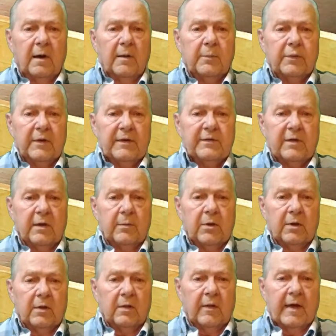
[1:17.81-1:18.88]
please give me
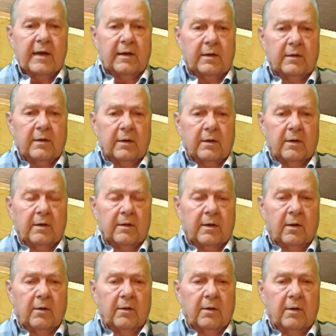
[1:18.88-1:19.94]
a like
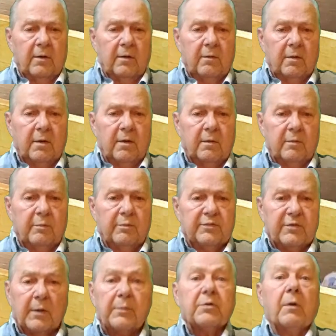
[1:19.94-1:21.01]
down there.
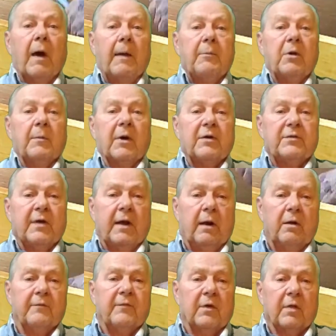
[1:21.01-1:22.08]
Subscribe to my
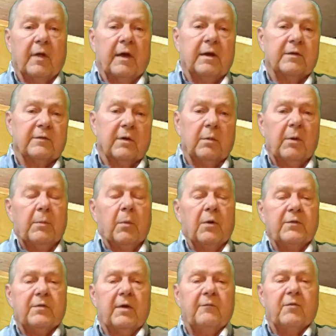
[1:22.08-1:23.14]
channel if you like, because there'll be
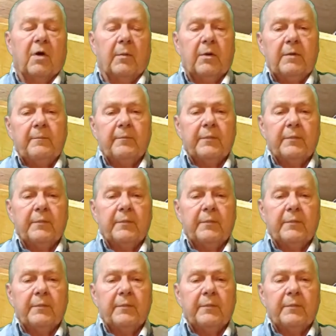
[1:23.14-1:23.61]
more stuff coming.